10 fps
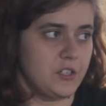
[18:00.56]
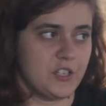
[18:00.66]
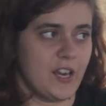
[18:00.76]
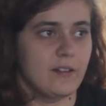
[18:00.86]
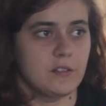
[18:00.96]

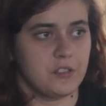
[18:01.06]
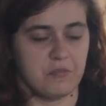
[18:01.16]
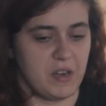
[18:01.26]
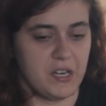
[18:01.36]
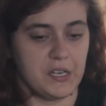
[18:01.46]
chance you
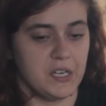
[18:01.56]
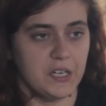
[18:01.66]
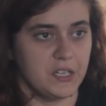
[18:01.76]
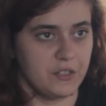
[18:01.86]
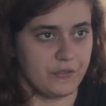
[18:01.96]
may need
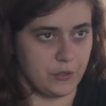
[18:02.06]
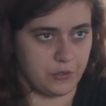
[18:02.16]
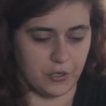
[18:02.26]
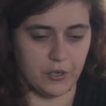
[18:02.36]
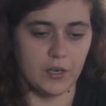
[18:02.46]
it in the
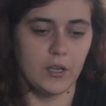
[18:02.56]
future.